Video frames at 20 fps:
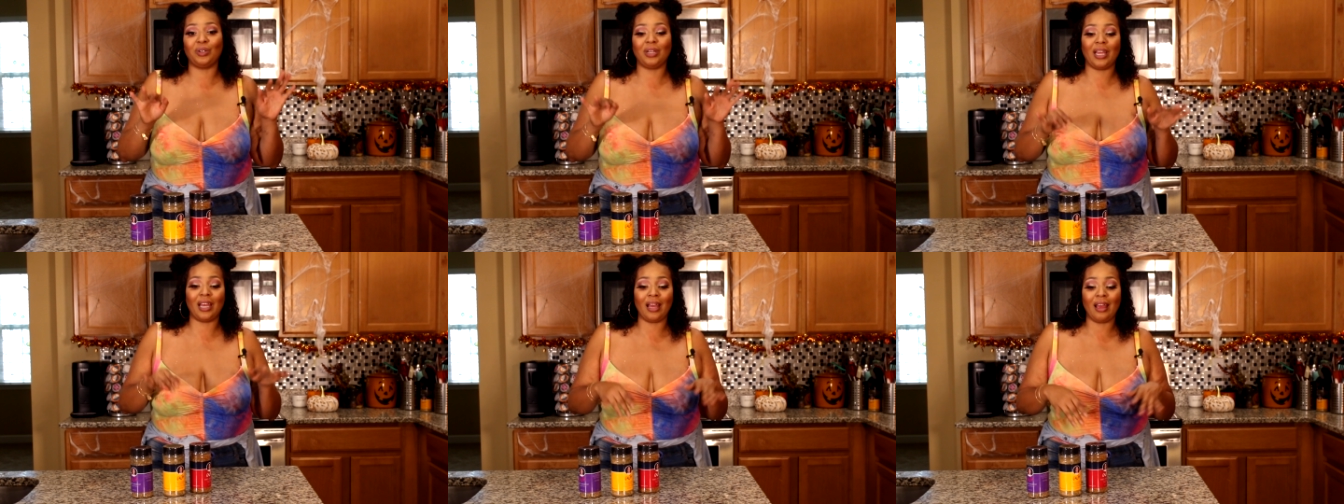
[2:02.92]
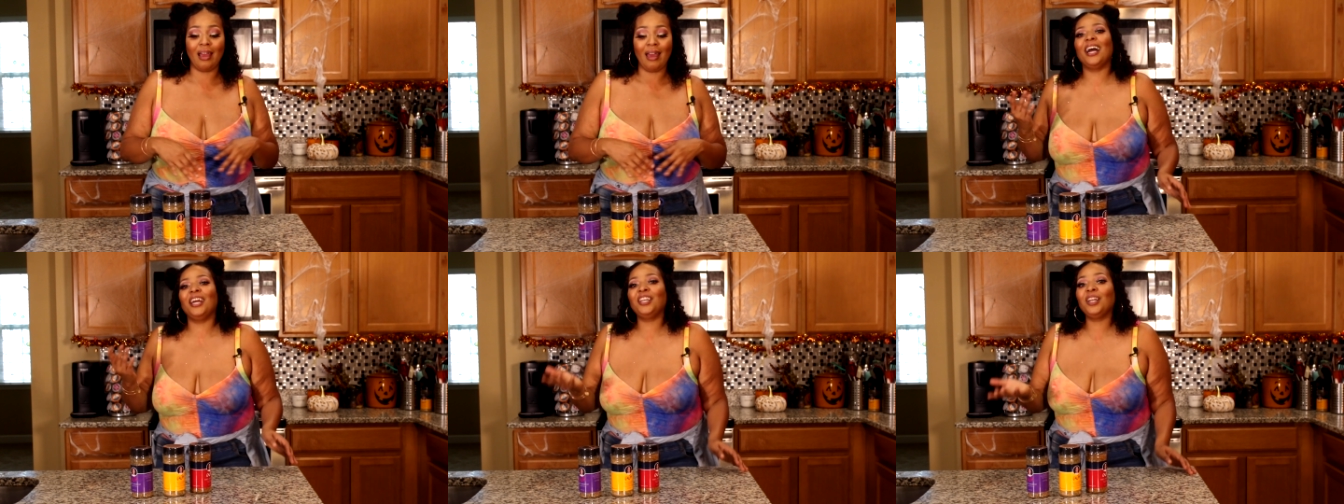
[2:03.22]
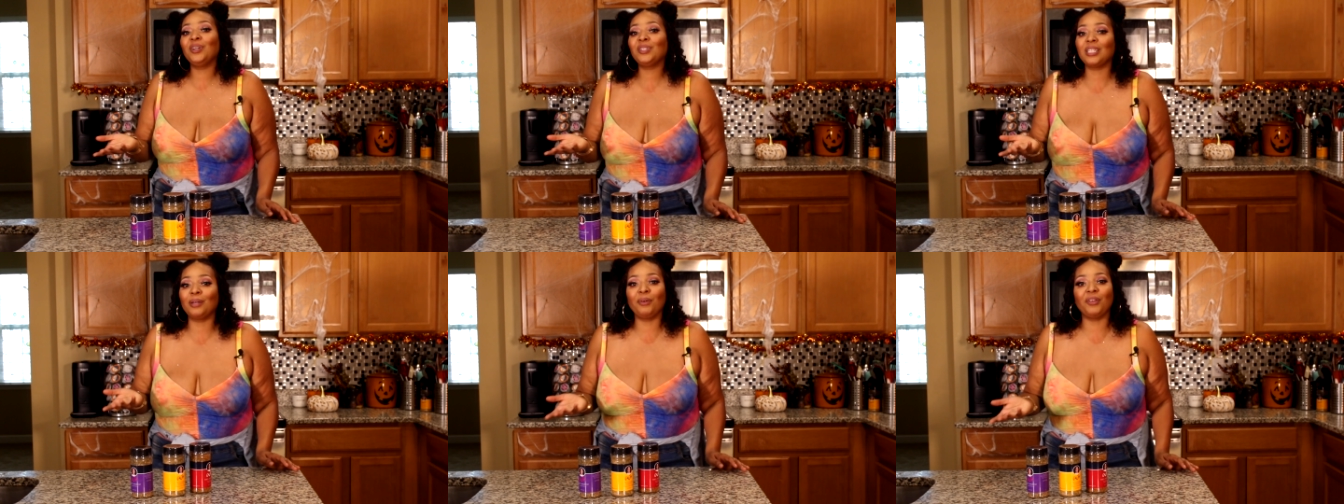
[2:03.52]
you need. I
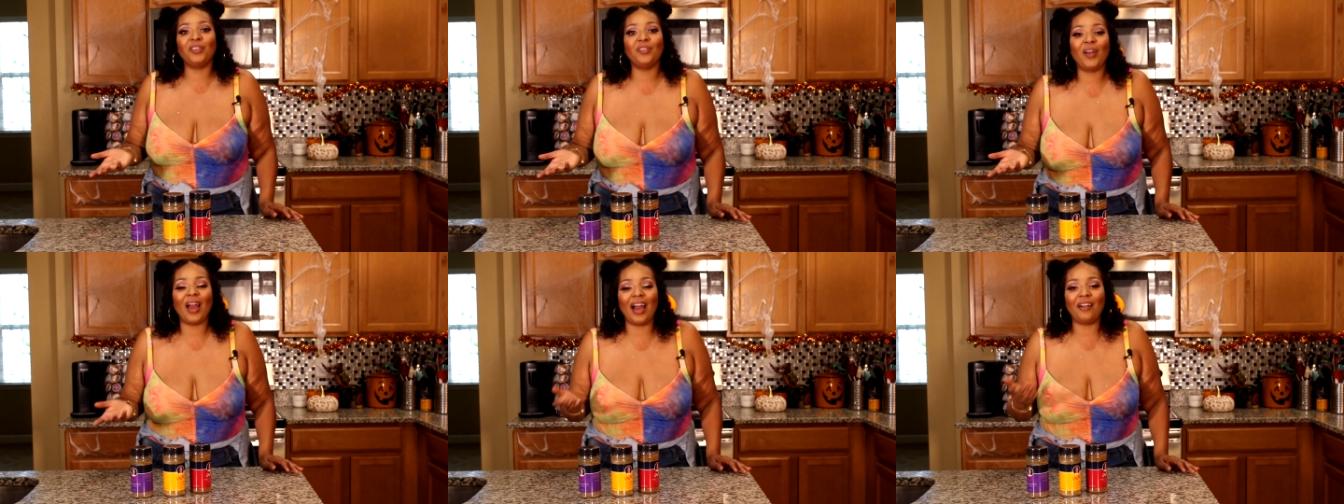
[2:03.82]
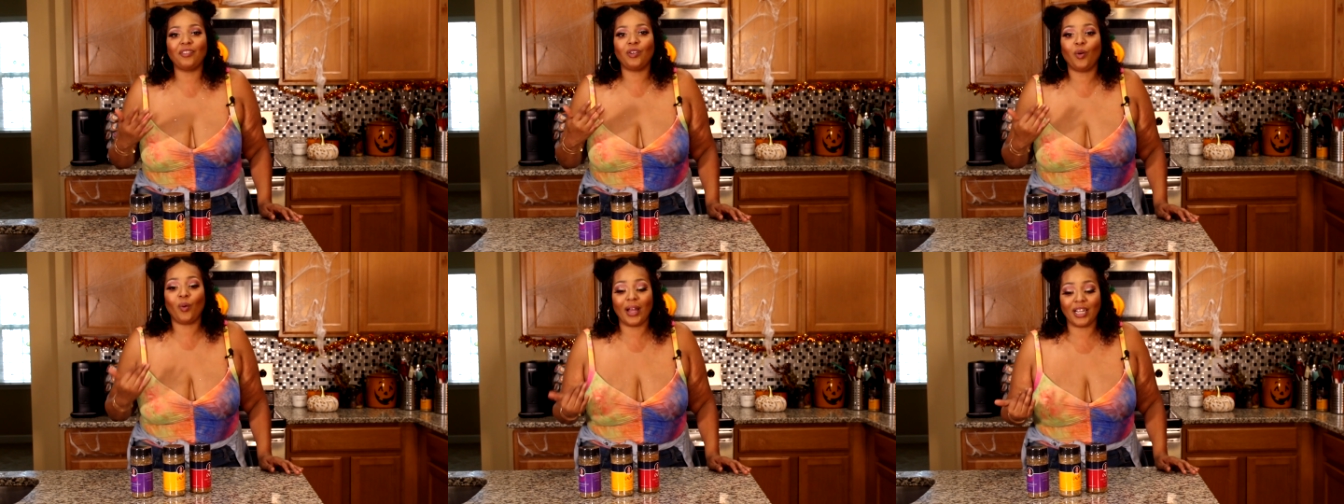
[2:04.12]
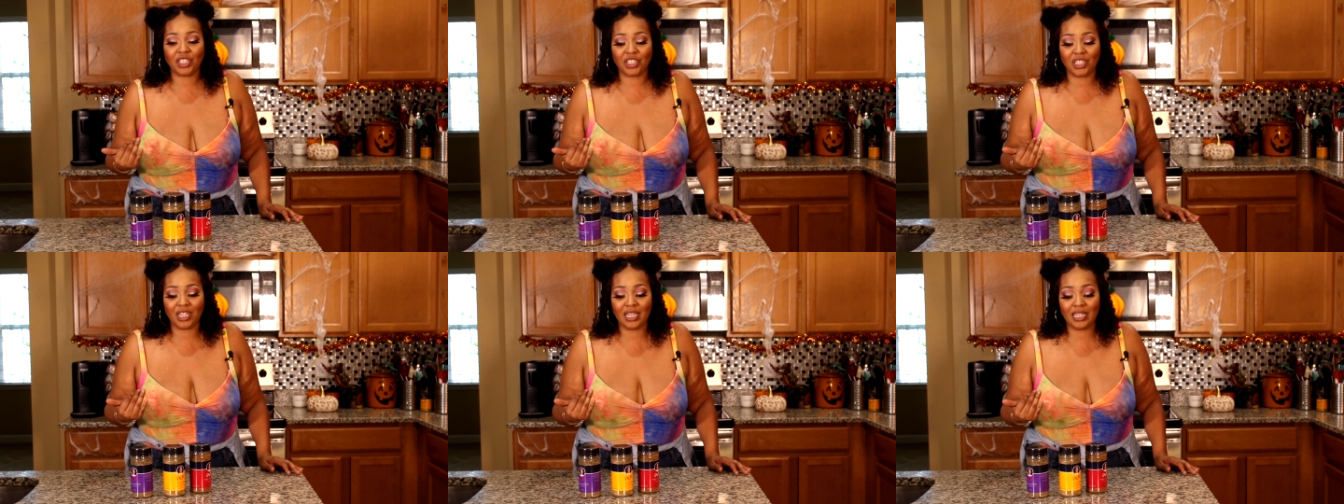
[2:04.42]
know some of you have
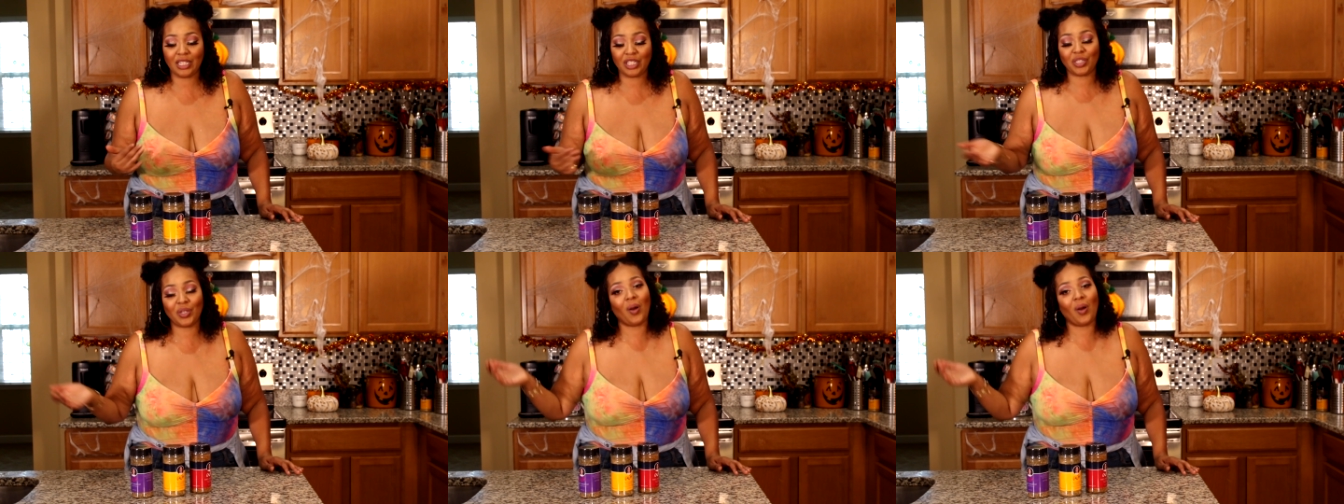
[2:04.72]
questions,